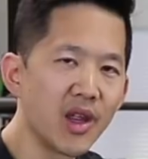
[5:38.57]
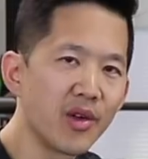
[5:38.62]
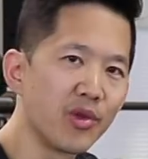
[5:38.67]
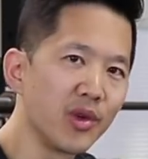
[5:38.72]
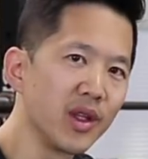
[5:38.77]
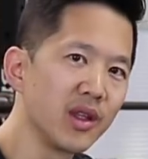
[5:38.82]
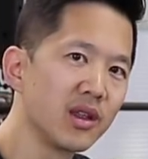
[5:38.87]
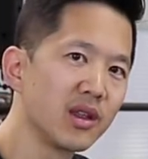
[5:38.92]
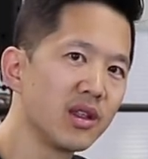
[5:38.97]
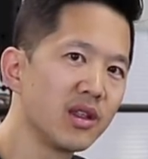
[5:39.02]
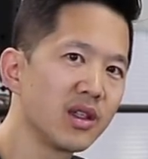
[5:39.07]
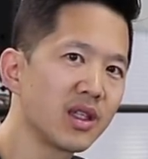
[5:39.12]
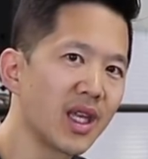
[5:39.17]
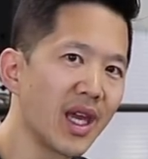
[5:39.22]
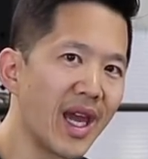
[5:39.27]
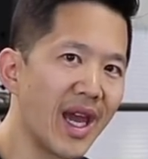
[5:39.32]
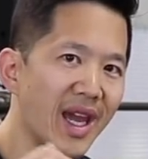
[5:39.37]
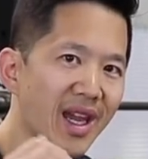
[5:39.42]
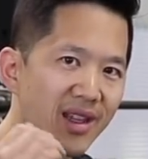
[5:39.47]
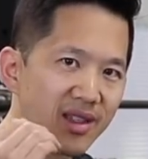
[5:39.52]
If we
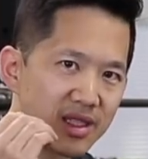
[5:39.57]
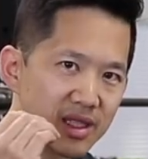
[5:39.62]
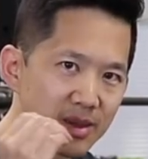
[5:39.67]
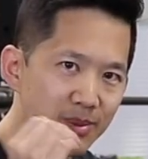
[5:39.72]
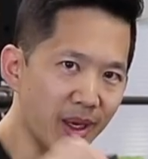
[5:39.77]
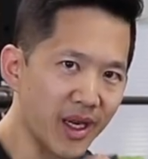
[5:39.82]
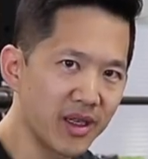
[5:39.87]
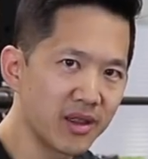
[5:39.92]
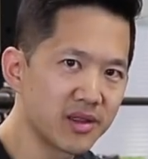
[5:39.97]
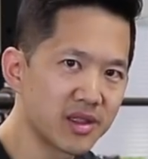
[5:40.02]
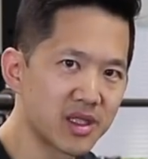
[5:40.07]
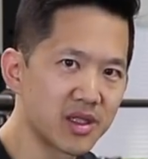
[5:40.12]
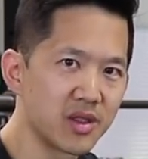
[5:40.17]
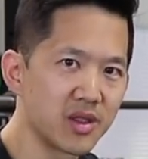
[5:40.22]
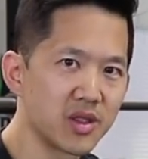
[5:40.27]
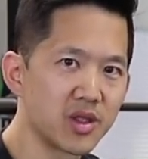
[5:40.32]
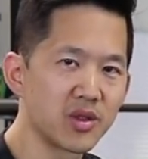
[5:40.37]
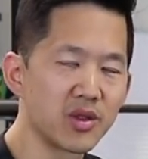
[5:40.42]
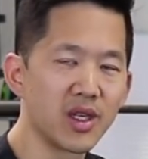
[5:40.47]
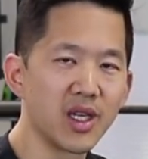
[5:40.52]
look at spinal
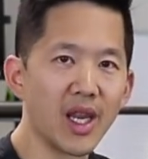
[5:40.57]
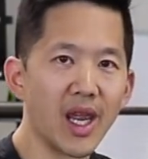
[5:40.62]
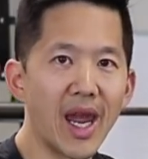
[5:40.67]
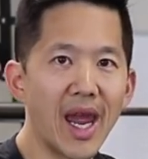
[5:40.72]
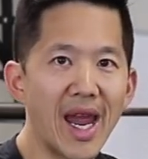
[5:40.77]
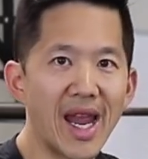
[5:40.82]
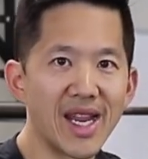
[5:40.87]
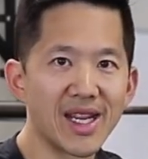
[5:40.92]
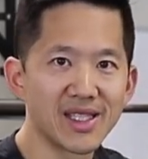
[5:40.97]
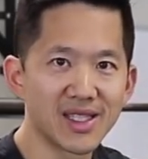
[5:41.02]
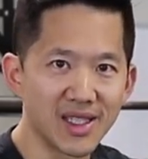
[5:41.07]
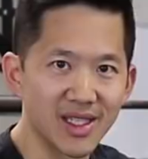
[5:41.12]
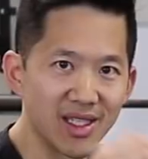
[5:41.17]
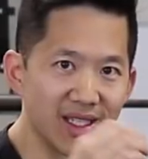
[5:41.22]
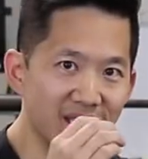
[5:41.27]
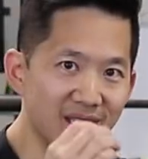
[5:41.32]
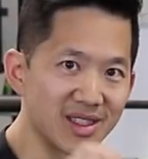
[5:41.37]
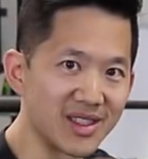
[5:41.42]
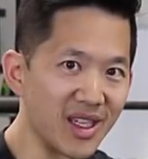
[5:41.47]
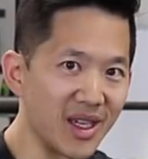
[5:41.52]
surgery as
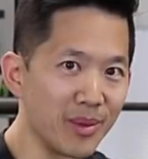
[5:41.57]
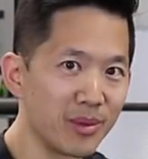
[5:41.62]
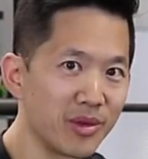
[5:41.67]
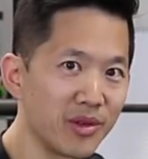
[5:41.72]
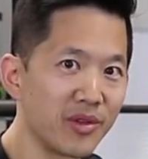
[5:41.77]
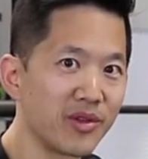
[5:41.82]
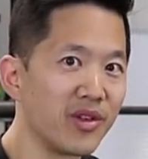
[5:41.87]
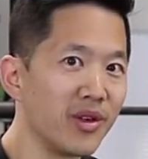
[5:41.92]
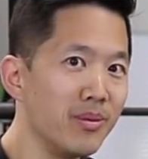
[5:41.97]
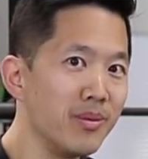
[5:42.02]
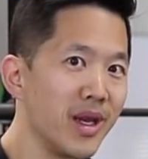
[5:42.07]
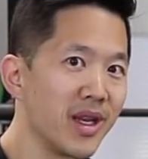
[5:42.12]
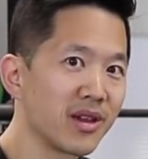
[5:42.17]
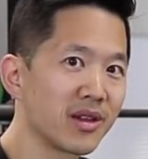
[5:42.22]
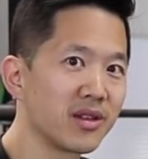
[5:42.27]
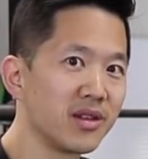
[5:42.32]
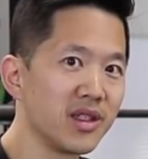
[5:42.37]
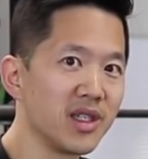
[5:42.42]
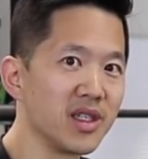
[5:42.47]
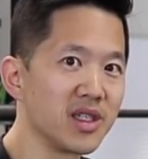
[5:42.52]
an example from
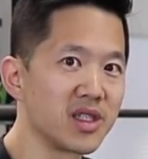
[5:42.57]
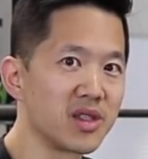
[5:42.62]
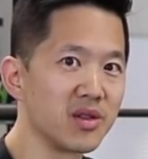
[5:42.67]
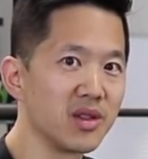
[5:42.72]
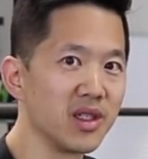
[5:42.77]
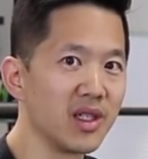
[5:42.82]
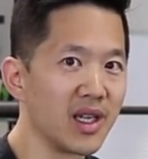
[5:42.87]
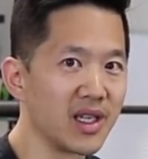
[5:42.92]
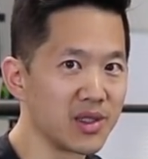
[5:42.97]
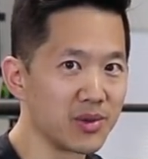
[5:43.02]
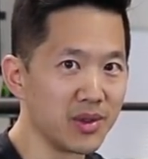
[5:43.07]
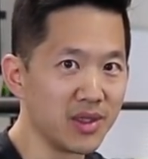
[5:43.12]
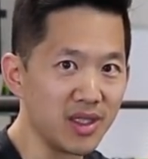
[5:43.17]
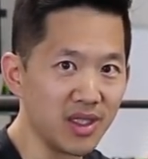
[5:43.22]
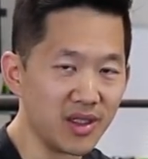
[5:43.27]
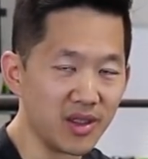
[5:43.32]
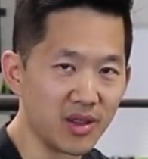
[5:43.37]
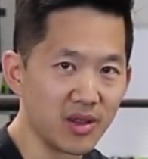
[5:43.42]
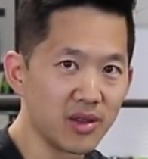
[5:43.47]
medical history, as we did